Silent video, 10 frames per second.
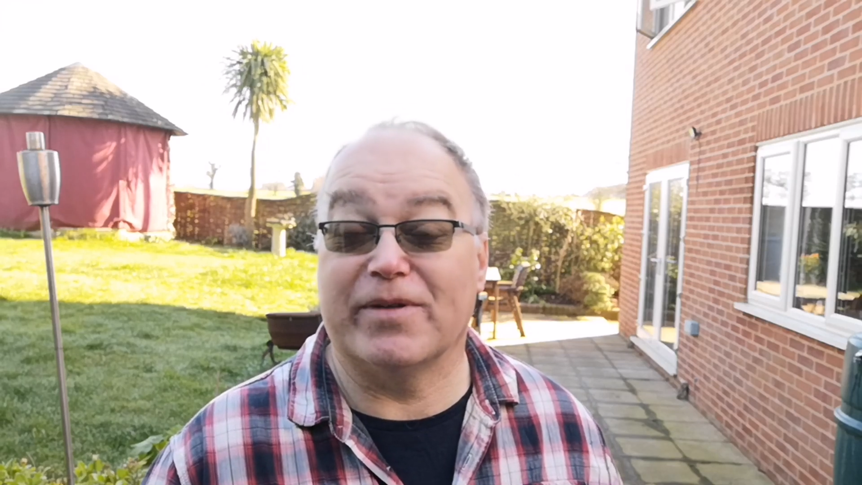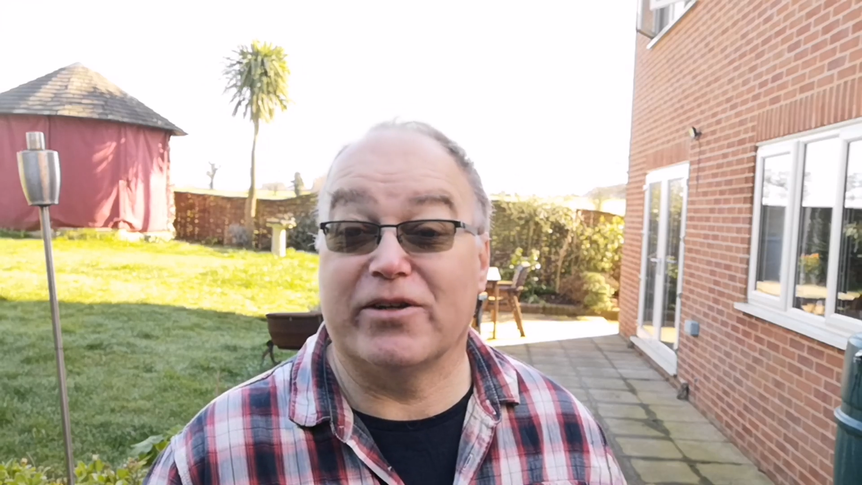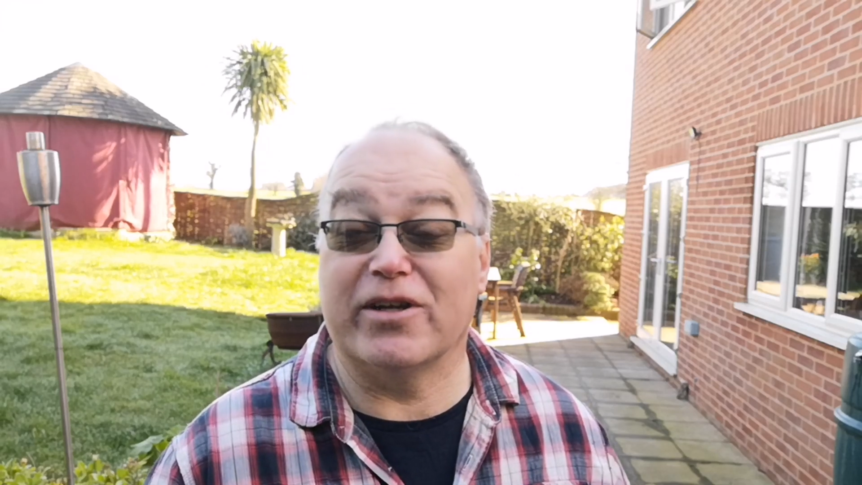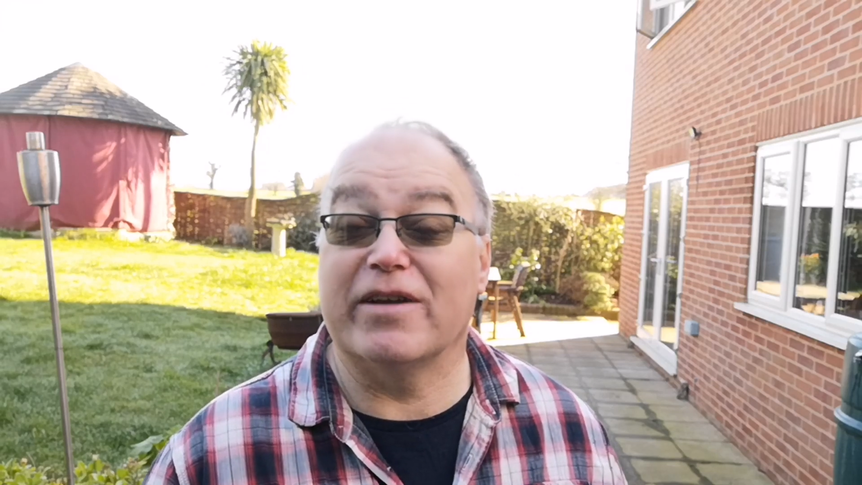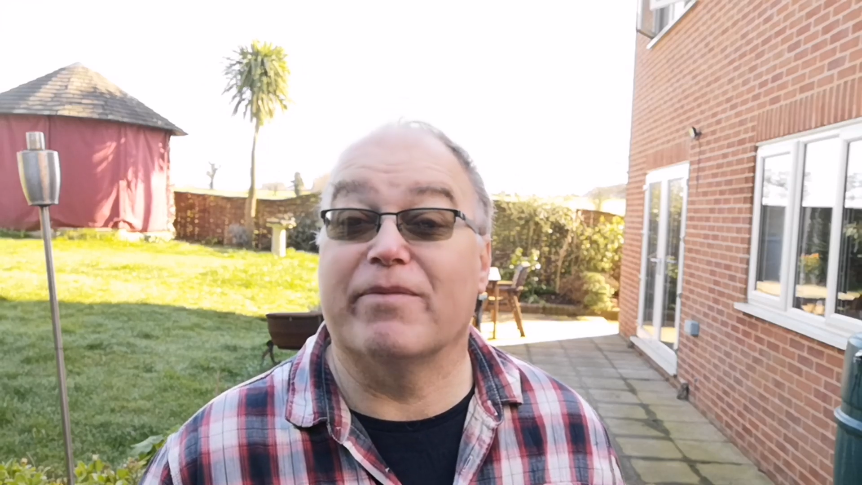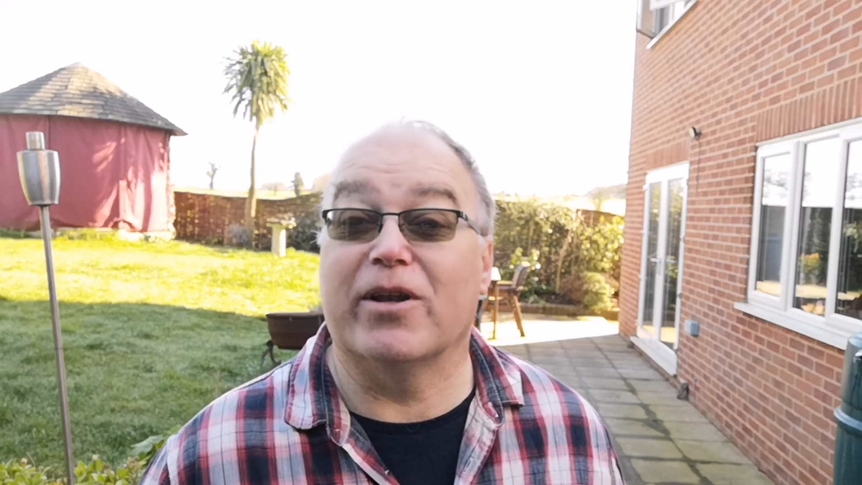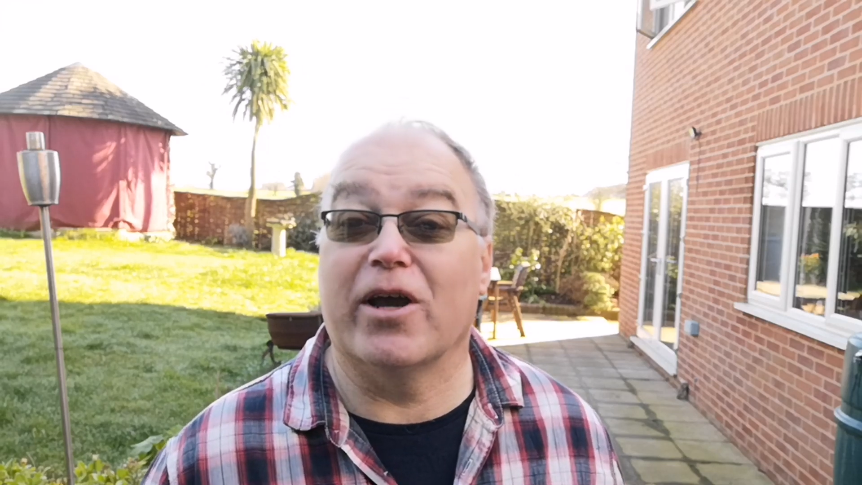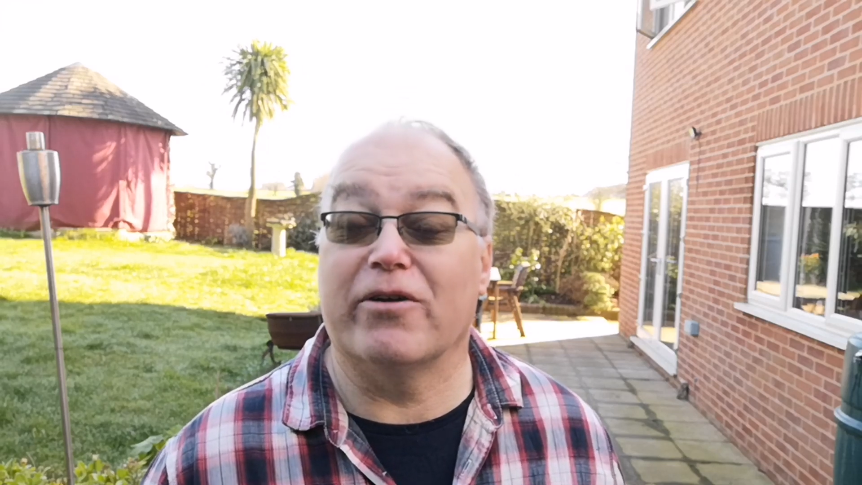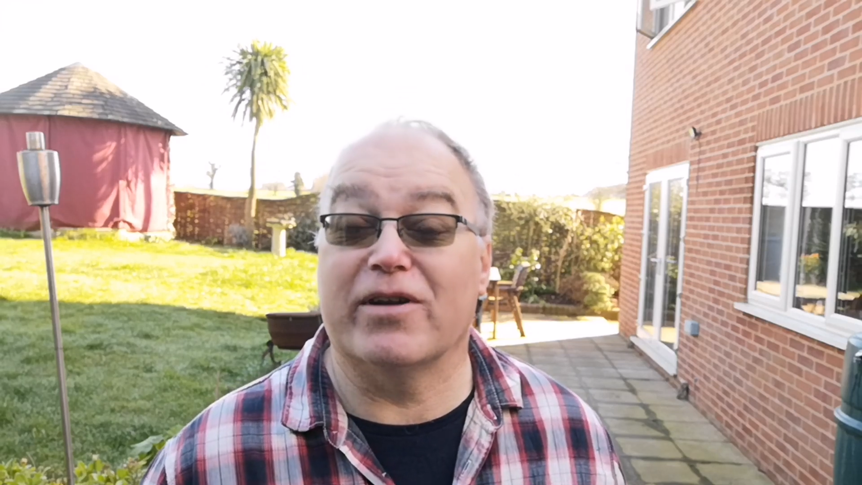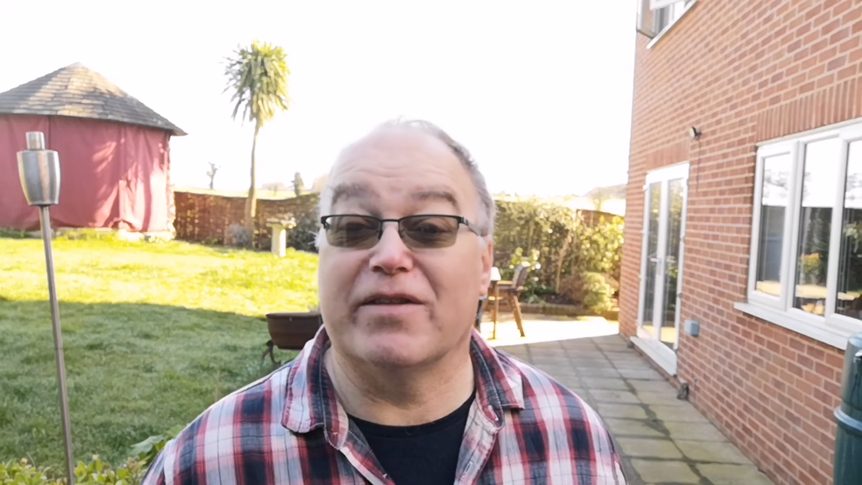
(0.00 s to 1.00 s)
then you leave them
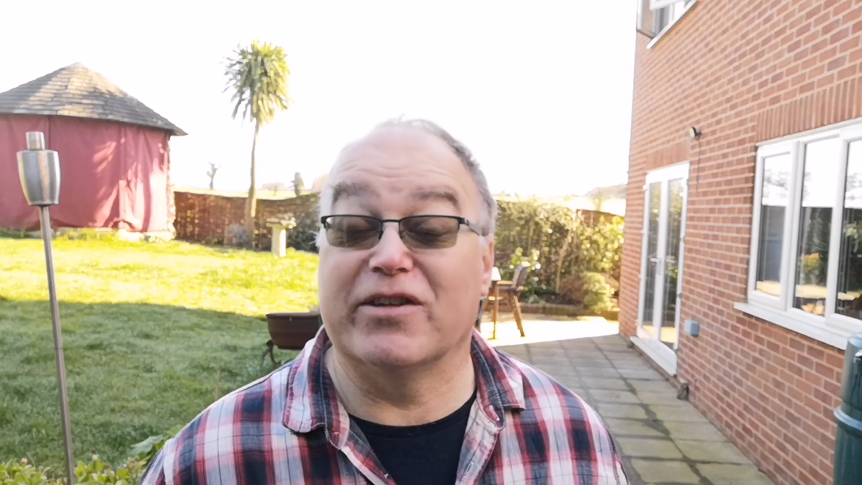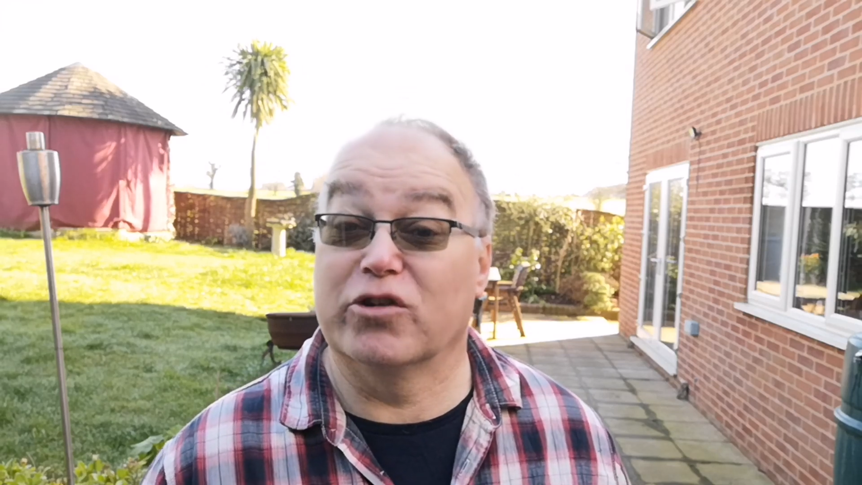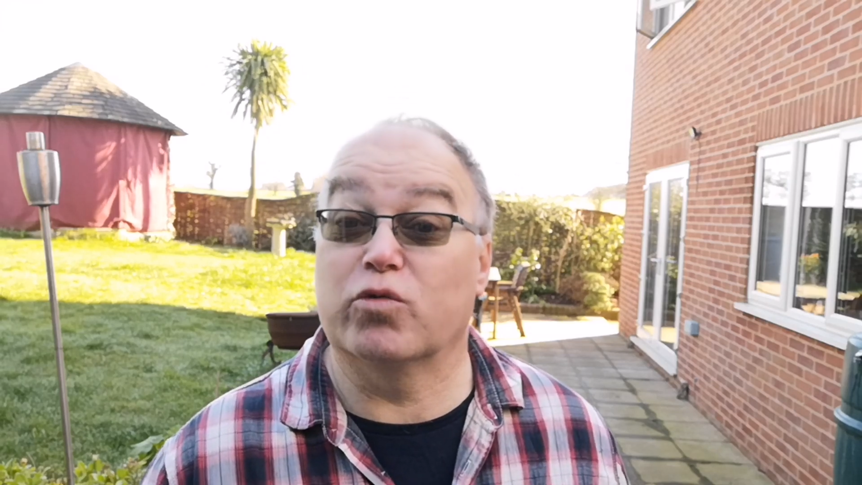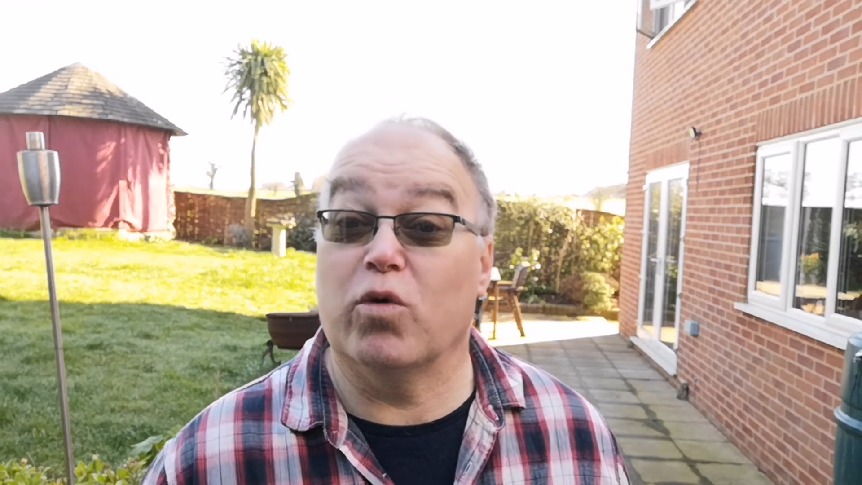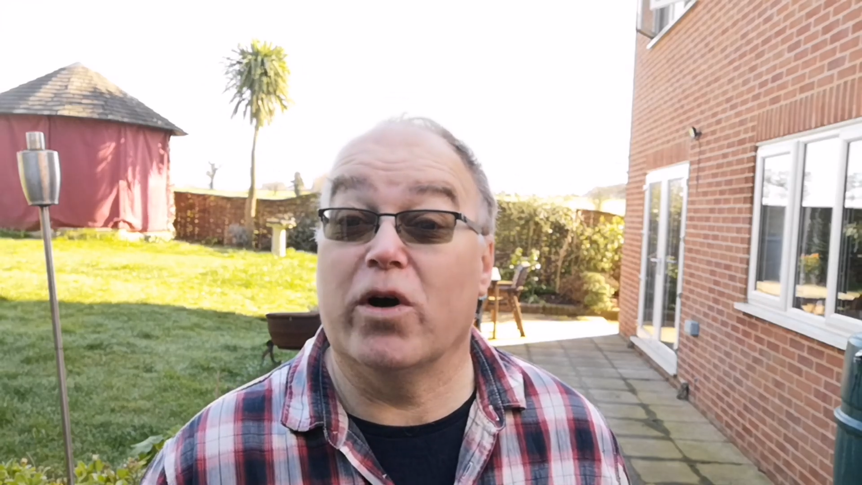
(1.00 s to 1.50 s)
alone and they just